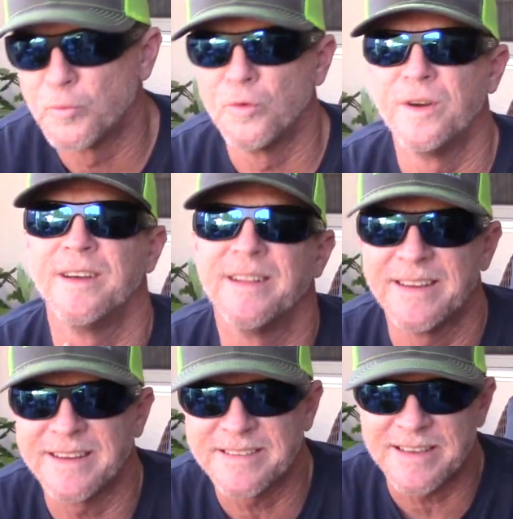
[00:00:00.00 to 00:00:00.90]

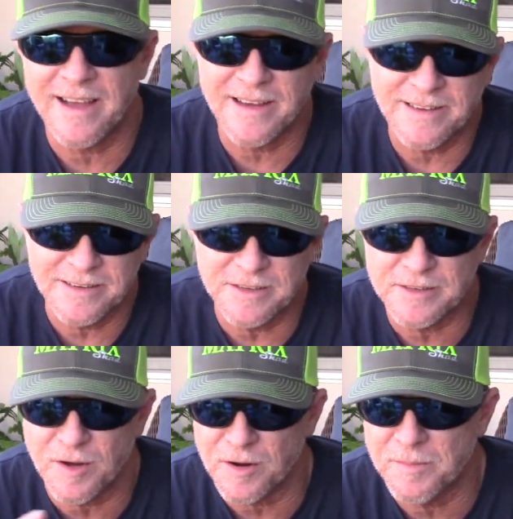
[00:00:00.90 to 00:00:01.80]
Really excited to
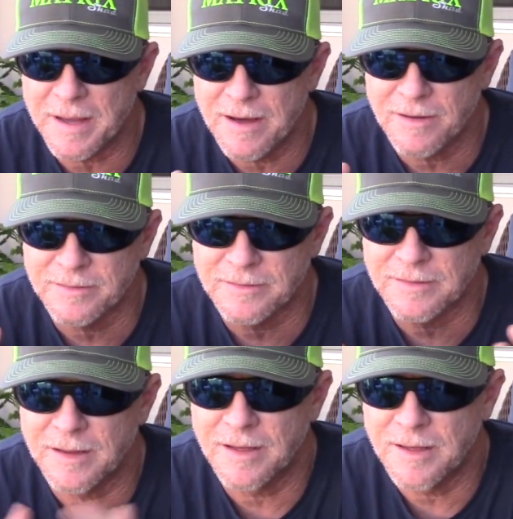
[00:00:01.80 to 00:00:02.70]
talk about
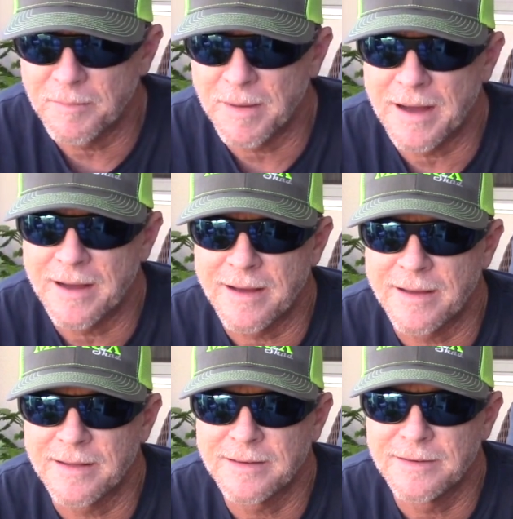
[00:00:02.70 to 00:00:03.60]

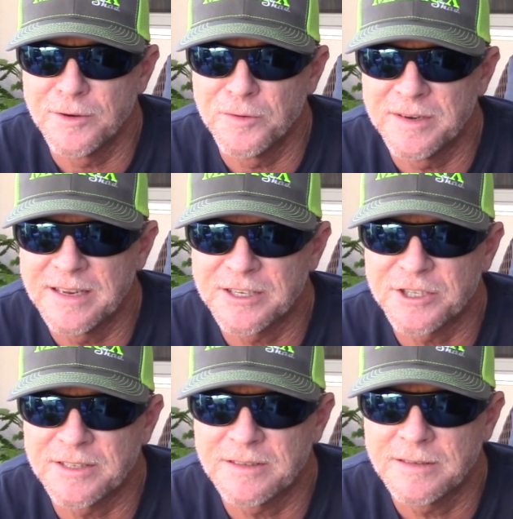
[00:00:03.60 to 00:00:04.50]
my new
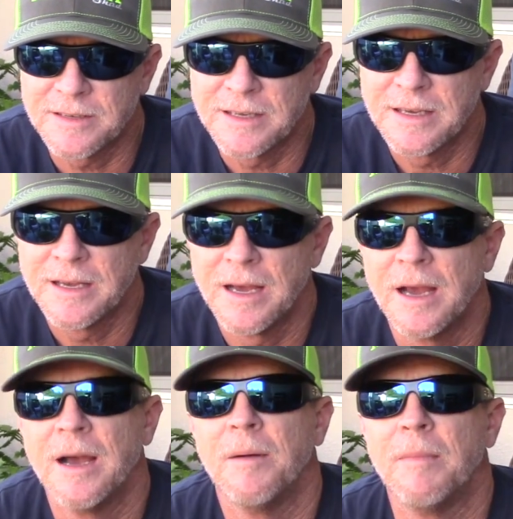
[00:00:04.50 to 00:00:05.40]
addition,
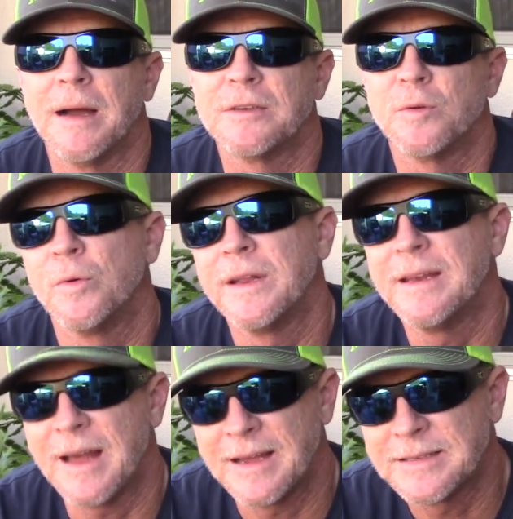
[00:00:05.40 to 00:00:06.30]
my
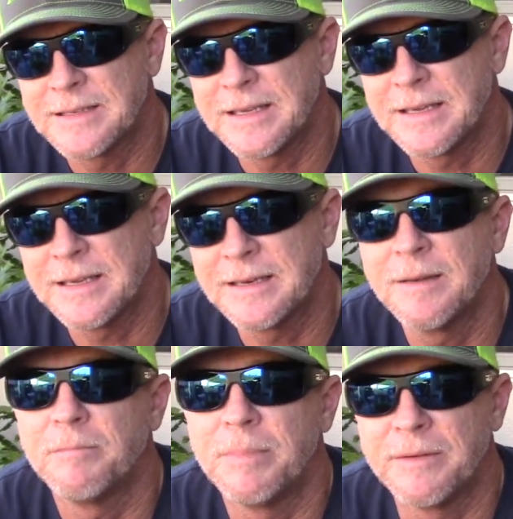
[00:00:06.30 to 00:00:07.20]

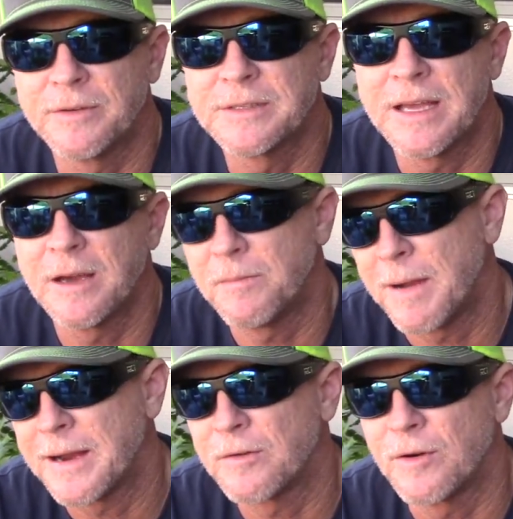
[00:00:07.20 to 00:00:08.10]
2019 Beavertail
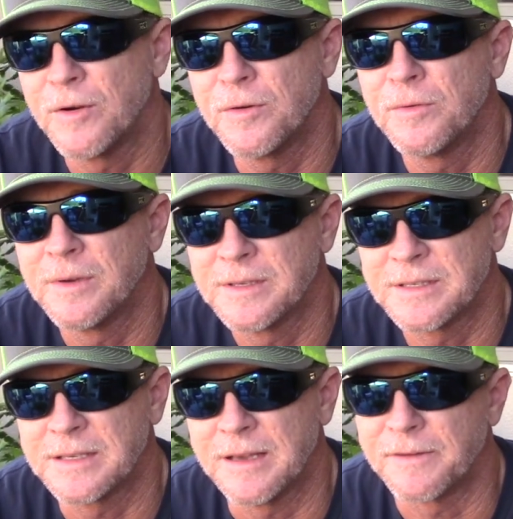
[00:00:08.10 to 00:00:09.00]
Micro
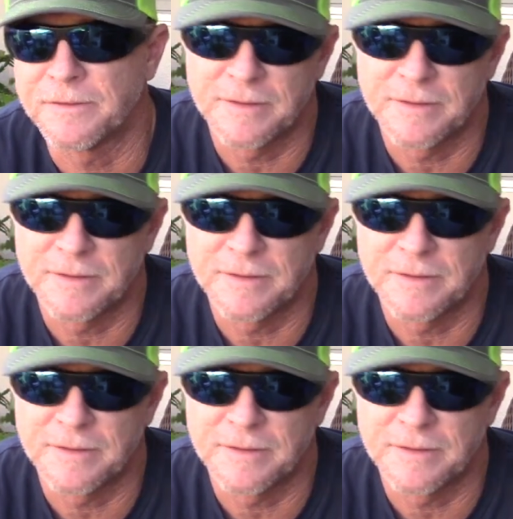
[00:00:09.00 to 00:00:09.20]
skiff.